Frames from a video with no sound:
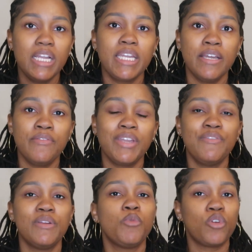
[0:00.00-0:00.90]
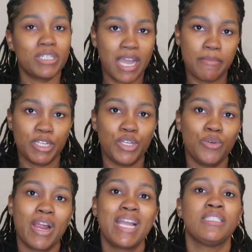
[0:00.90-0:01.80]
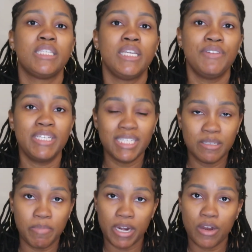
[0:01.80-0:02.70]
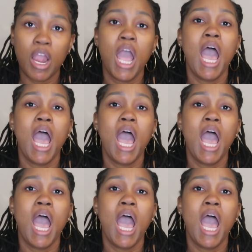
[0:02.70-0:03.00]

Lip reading: give even more time to cure and see if it does better.